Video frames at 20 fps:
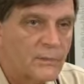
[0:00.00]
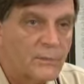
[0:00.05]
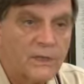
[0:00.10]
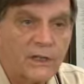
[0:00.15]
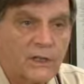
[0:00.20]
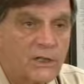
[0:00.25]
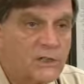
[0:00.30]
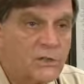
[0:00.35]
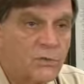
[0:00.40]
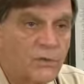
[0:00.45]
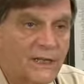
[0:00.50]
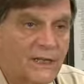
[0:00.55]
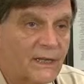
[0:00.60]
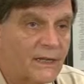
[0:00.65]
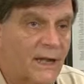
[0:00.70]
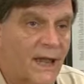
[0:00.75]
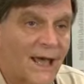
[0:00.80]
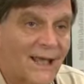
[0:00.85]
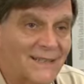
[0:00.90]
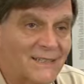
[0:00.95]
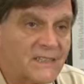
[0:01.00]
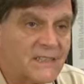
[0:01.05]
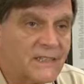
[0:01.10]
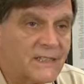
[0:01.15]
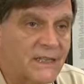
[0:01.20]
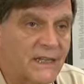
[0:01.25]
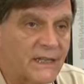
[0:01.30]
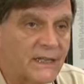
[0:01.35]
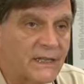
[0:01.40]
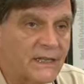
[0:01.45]
because we cannot
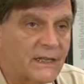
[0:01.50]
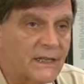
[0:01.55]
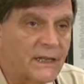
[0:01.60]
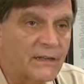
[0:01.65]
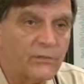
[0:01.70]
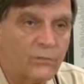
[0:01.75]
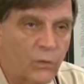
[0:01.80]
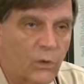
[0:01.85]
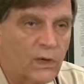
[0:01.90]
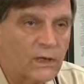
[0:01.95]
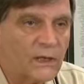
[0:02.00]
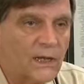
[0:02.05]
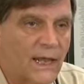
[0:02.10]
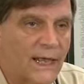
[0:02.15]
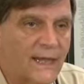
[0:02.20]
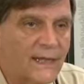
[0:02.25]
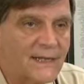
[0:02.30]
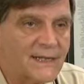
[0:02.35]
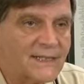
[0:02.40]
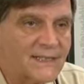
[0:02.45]
see if one leg